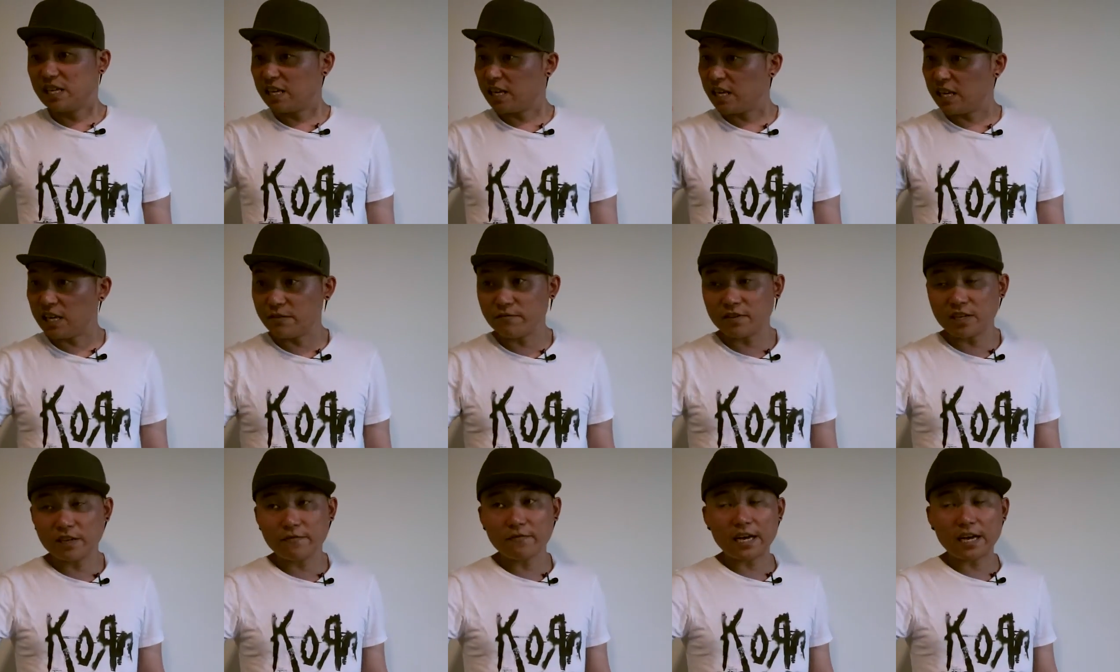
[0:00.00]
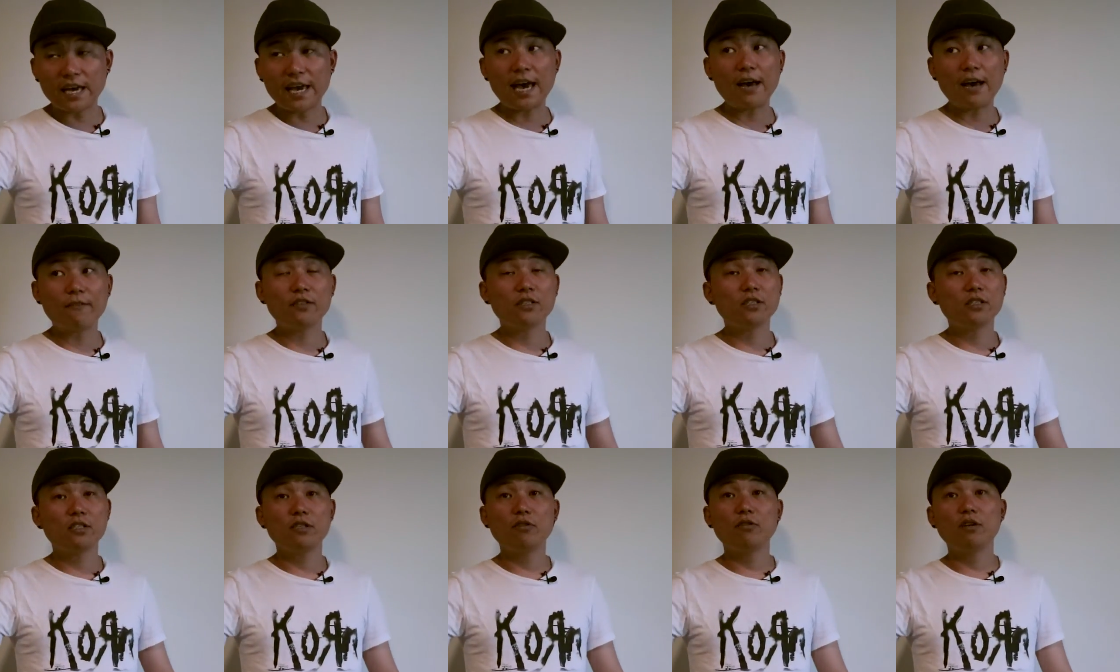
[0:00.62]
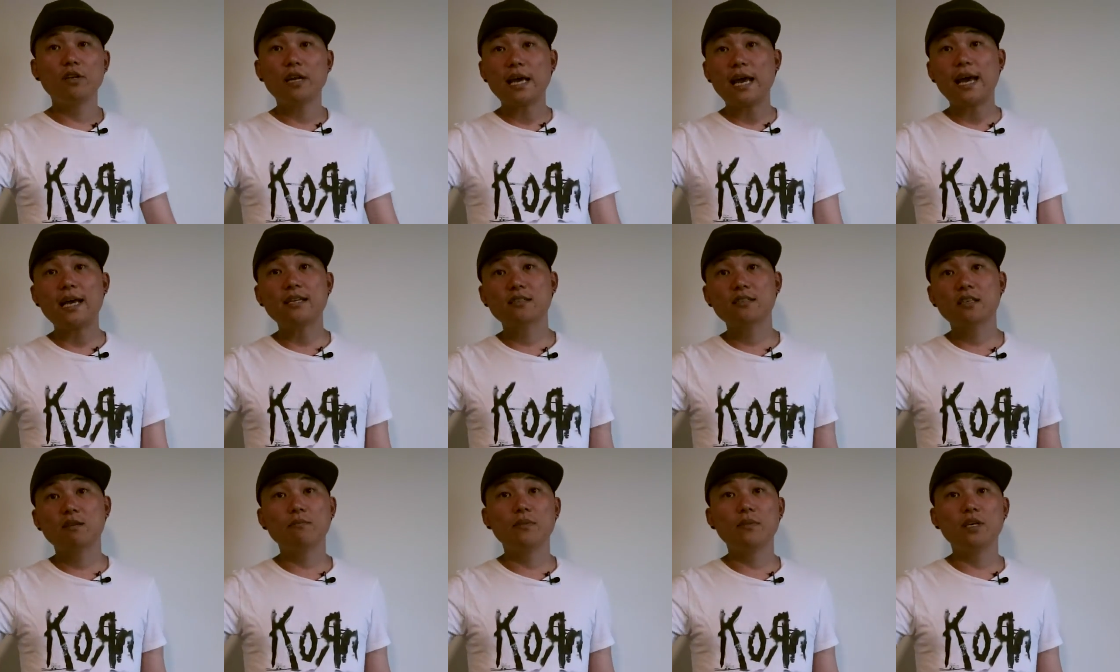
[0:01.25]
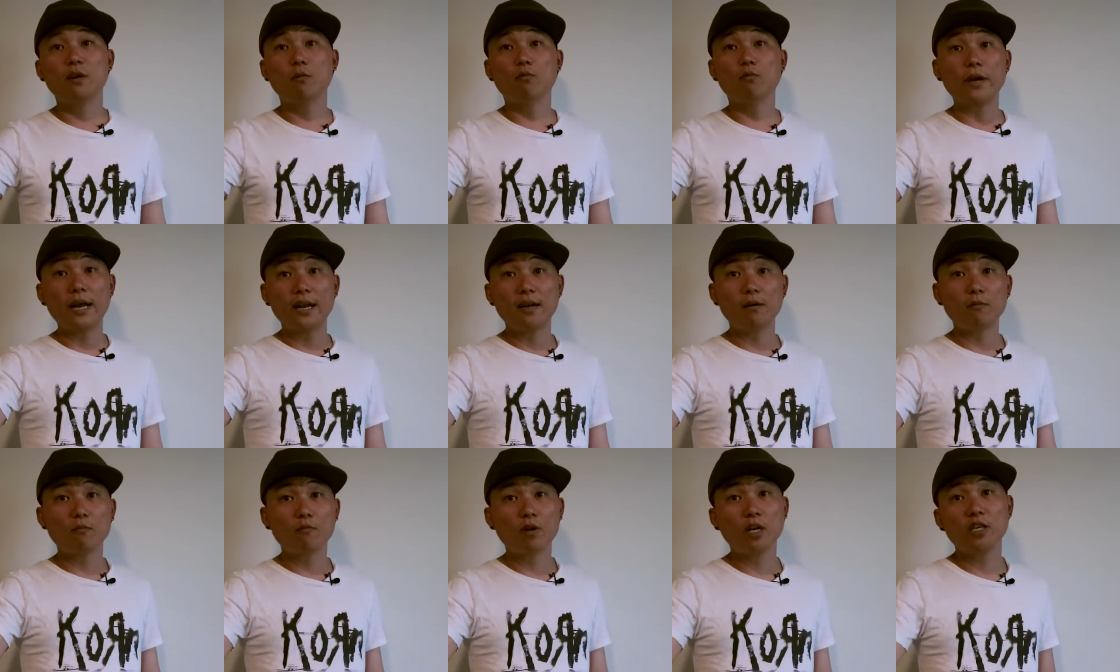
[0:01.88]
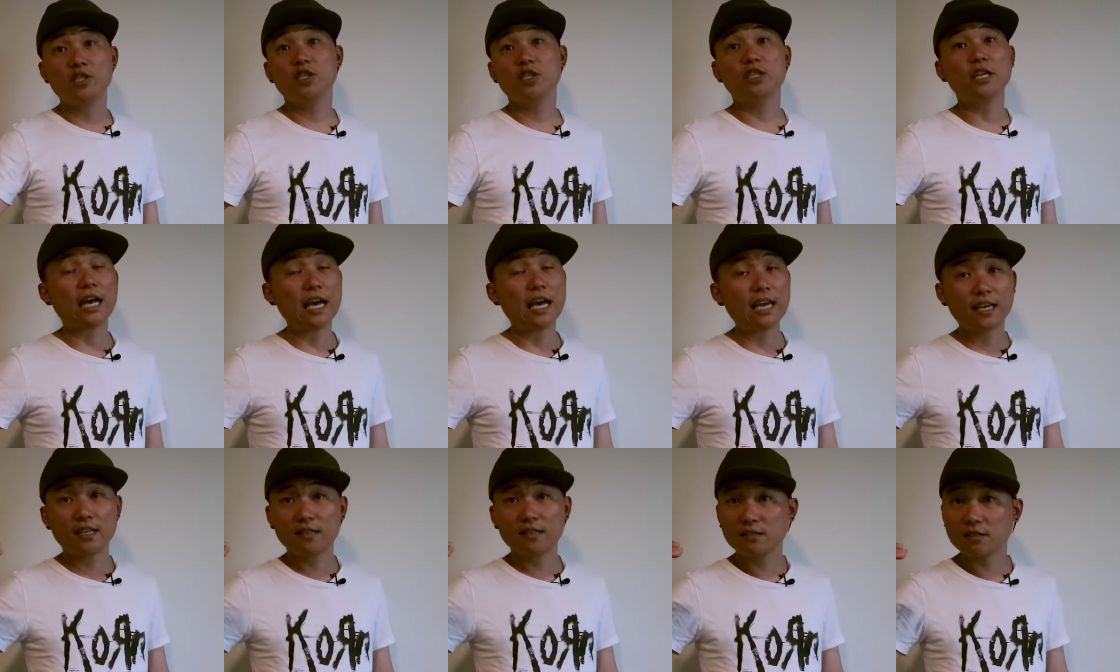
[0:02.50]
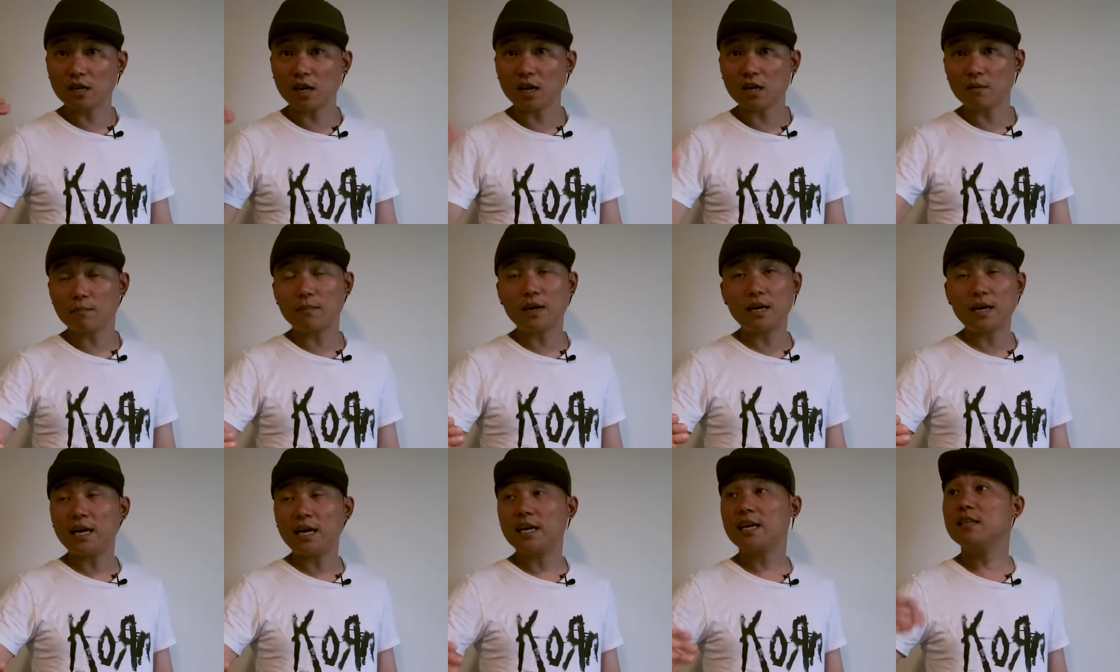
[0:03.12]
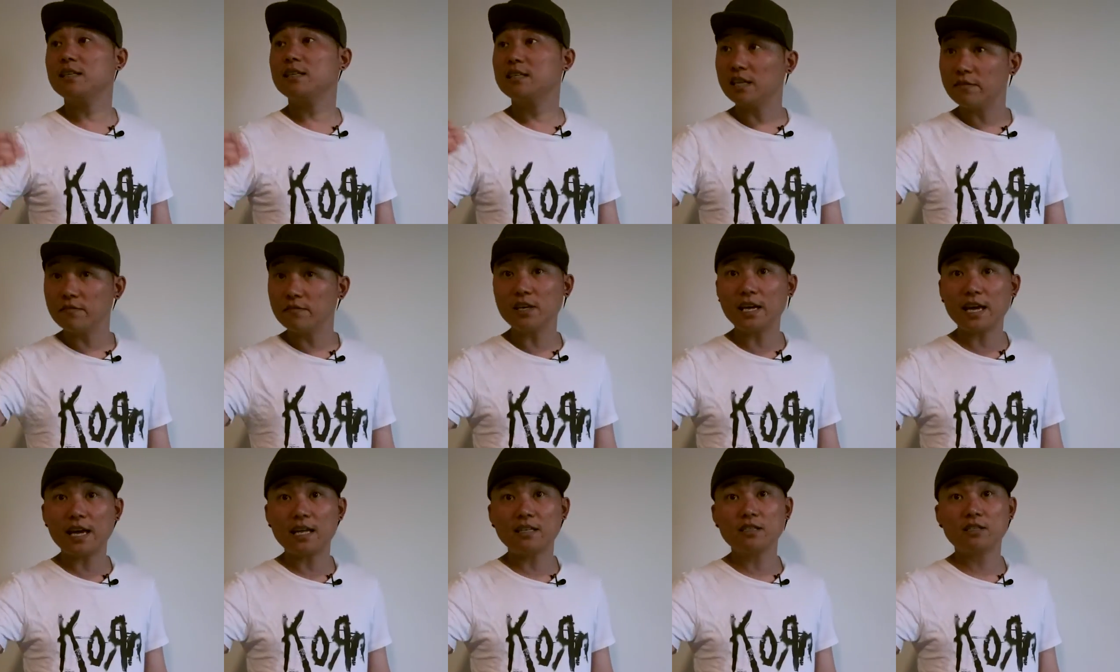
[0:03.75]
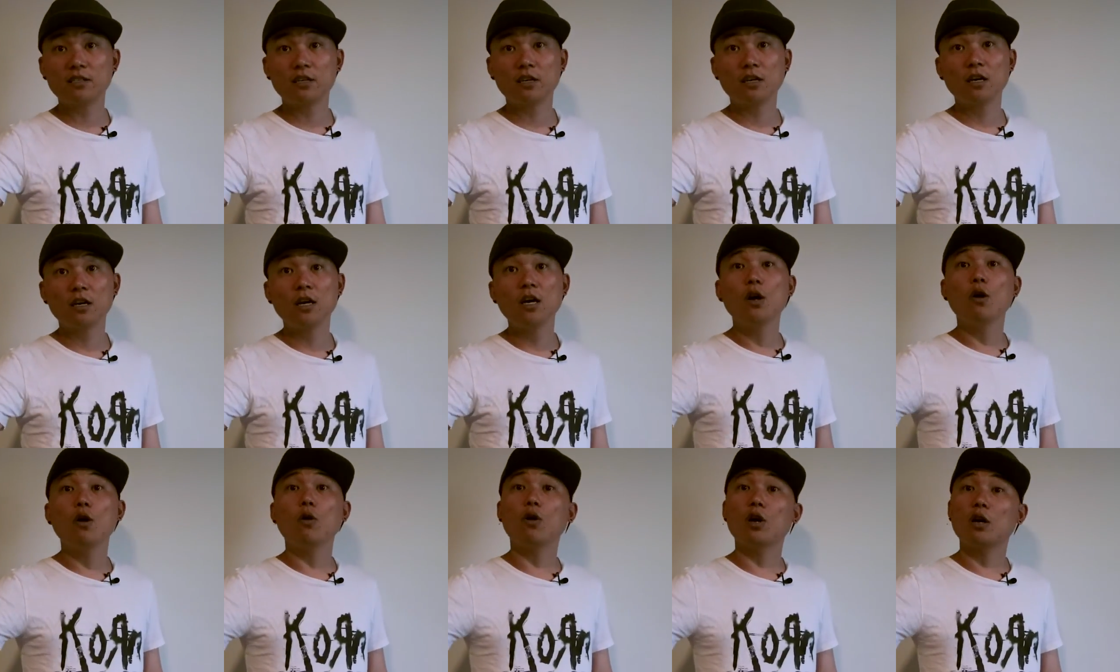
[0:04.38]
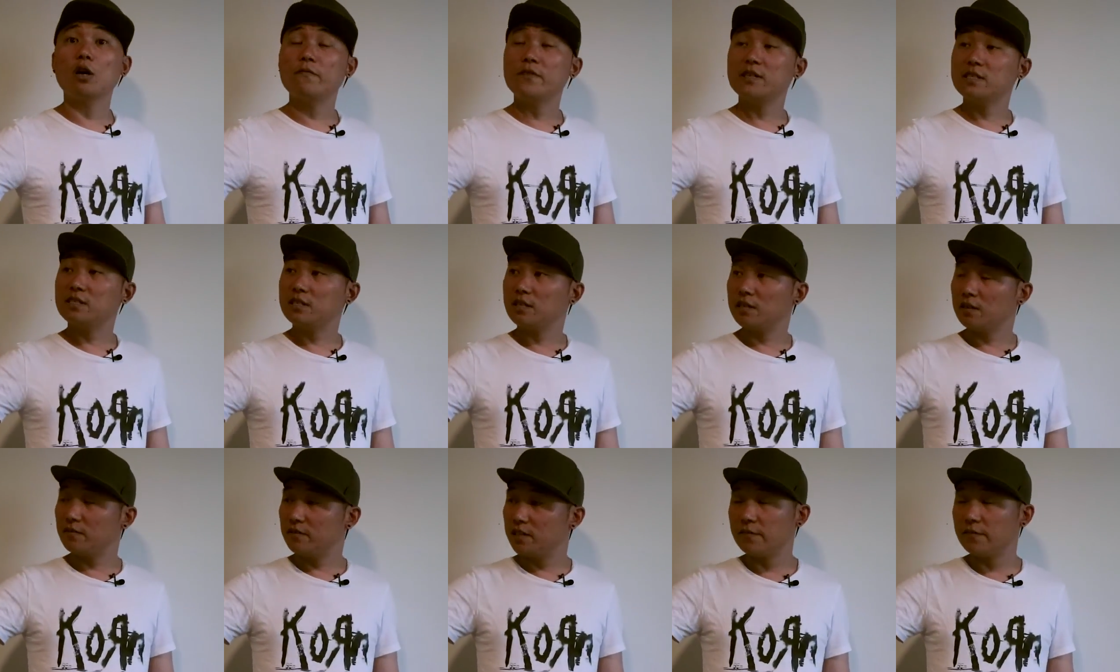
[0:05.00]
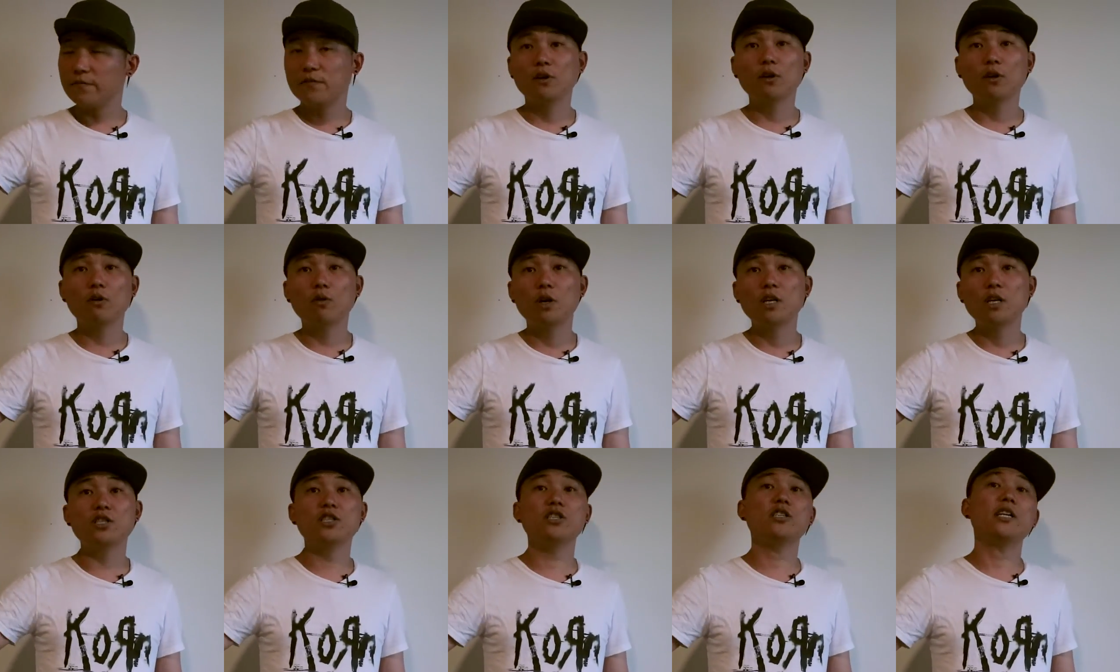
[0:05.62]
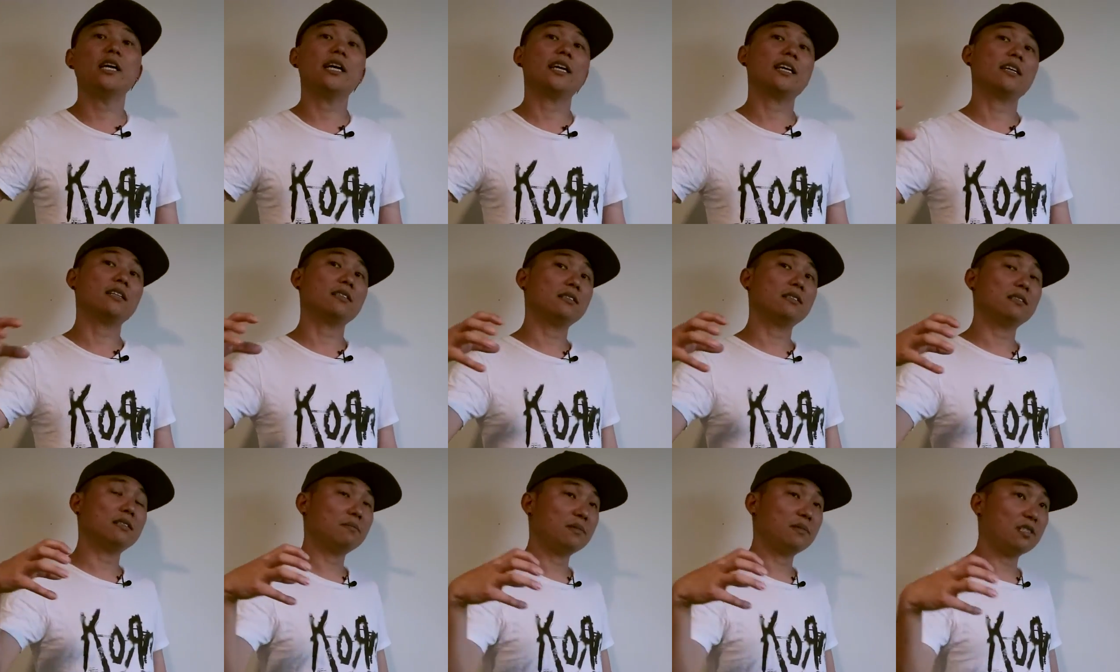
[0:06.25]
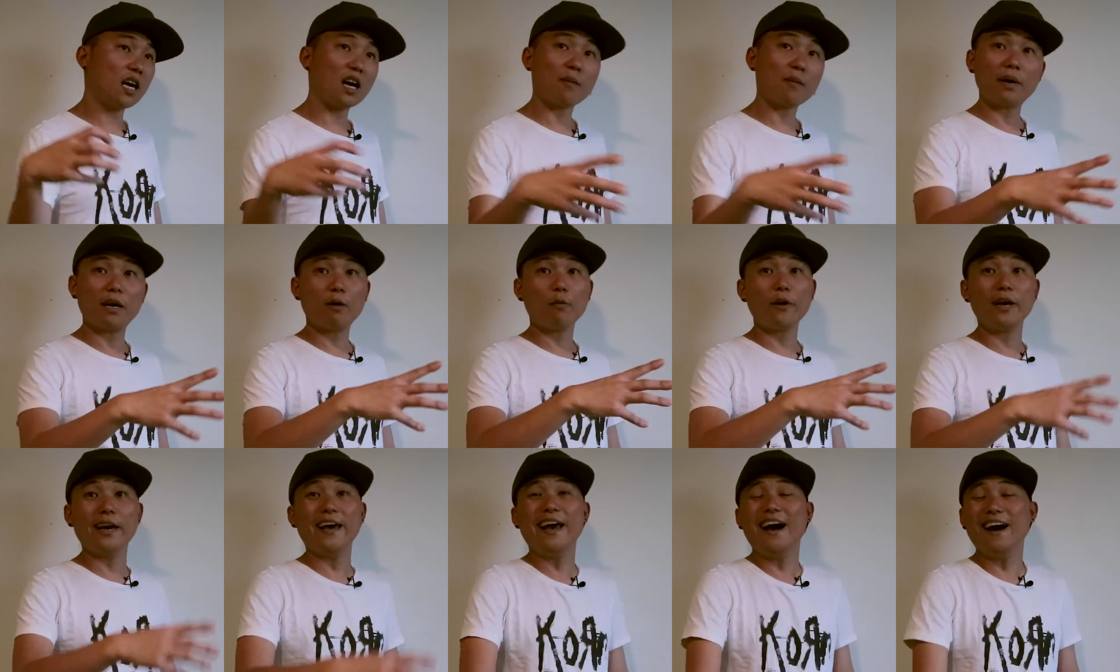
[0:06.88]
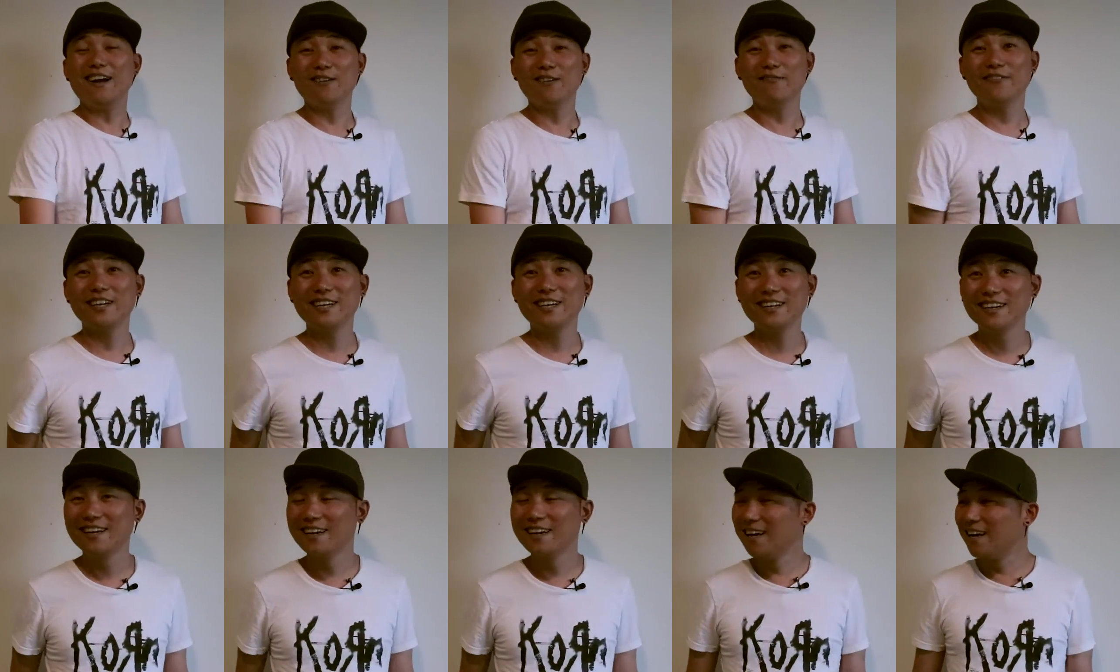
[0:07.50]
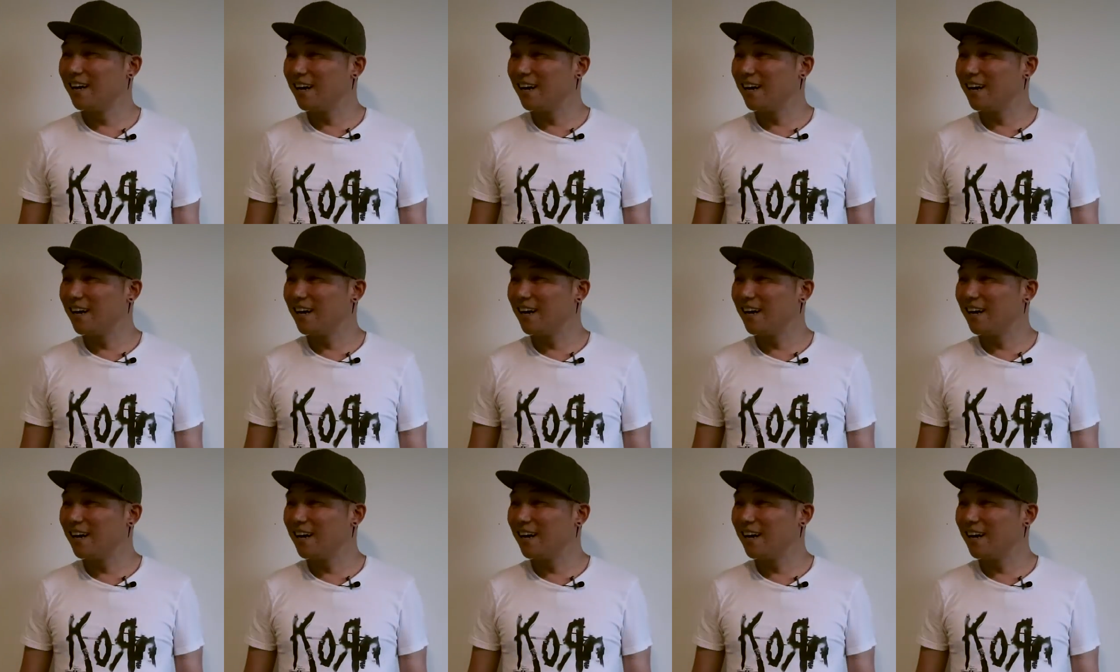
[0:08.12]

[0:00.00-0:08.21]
even if I have a student asking me a random question, I can give the answer, or if it's a difficult question, I can talk my way out of it.